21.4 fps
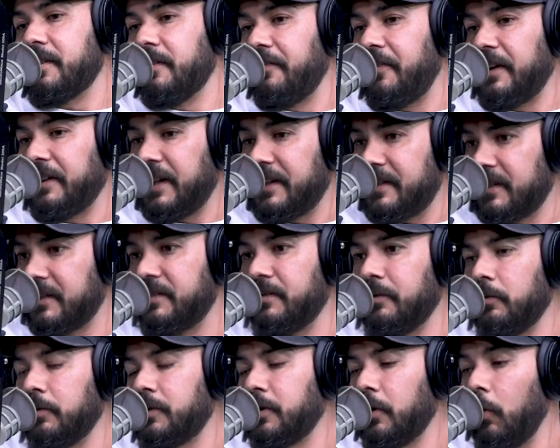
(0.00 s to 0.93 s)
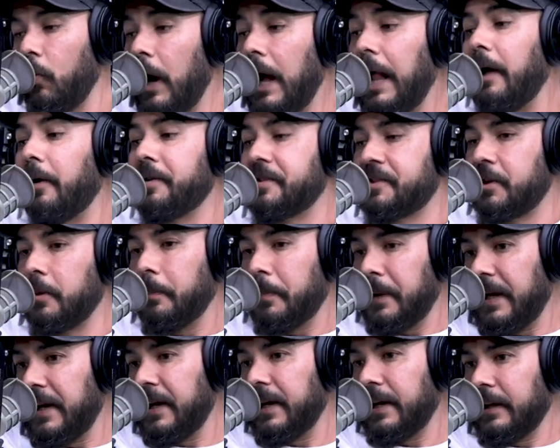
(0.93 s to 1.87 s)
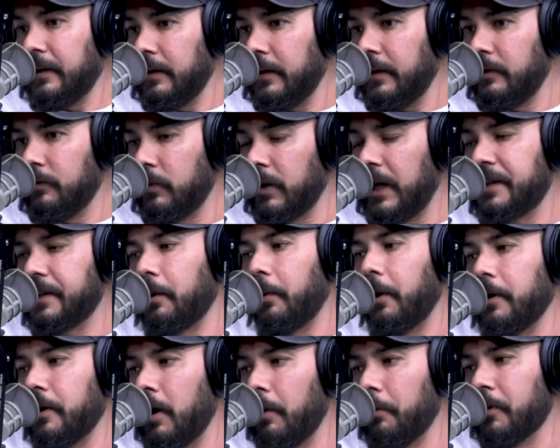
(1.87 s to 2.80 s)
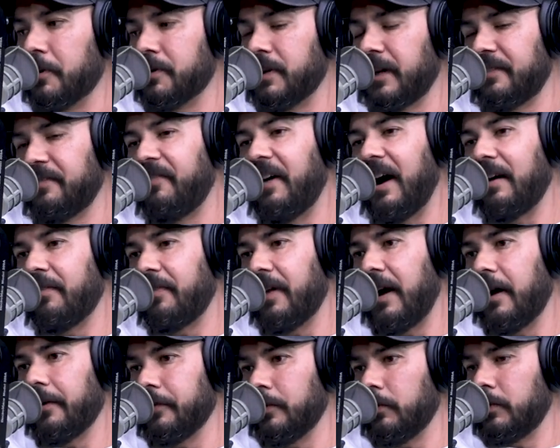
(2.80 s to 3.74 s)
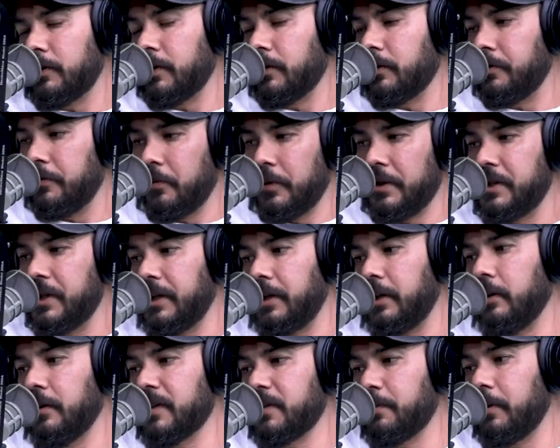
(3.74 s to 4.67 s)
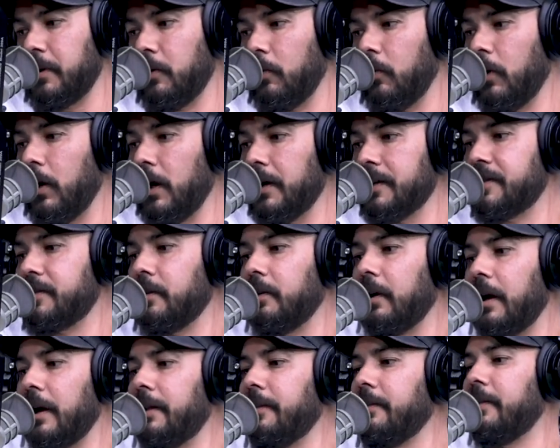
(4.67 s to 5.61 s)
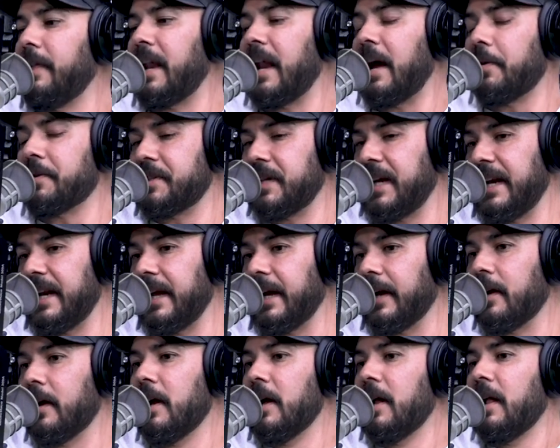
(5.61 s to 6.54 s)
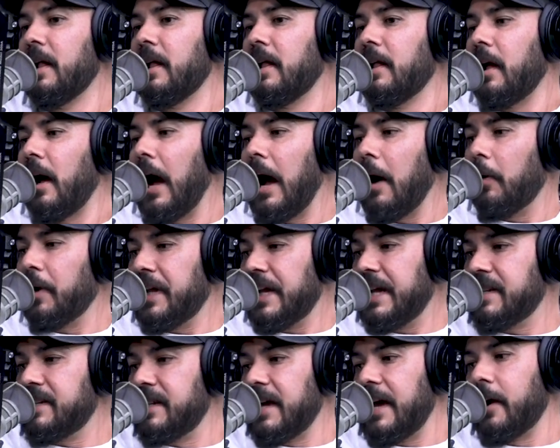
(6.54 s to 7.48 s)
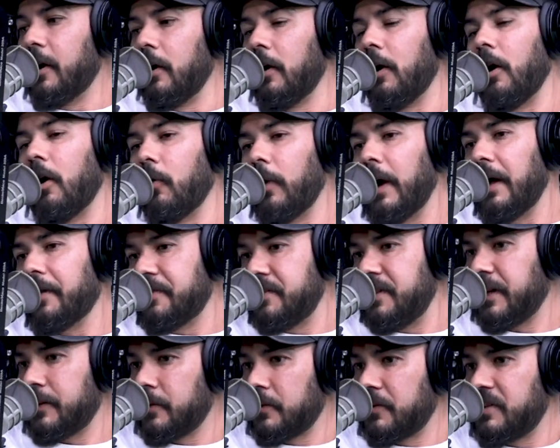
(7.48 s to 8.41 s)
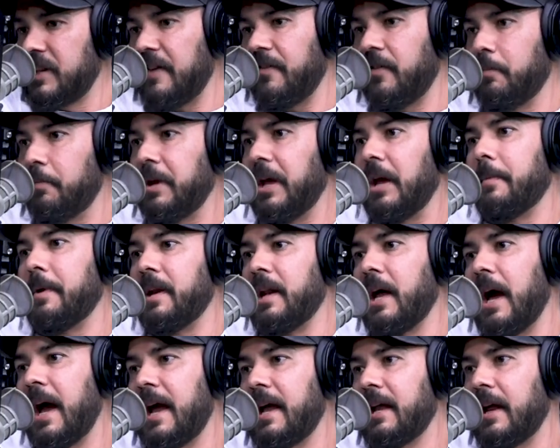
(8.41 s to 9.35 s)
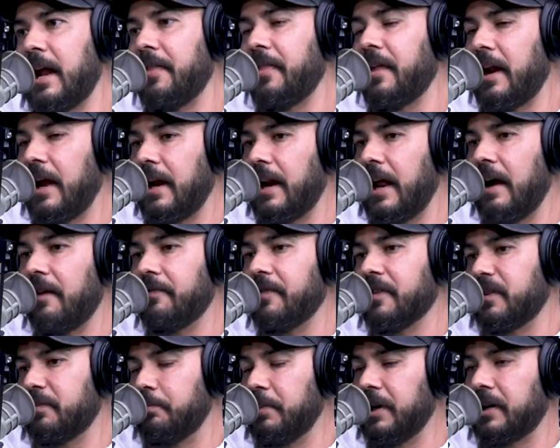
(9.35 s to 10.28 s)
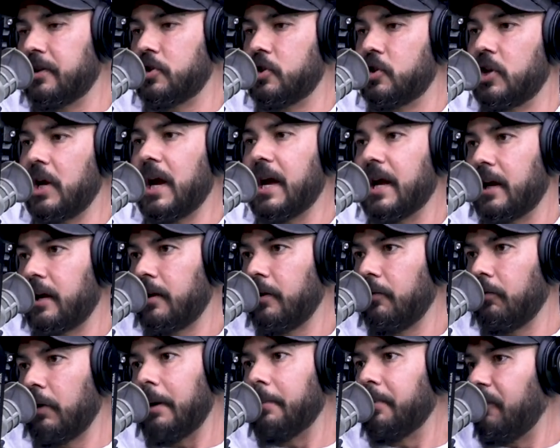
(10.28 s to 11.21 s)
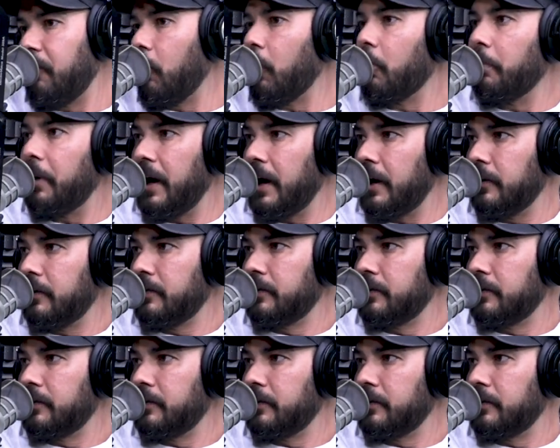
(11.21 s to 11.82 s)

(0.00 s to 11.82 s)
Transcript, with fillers: In fact, that's so while I was competing, and when I talk about numbers like 5,000, which is ridiculous, but it was that I was eating. I would eat dinner around 6 or 7 p.m. at night, and then I'd have this big shake right before bed.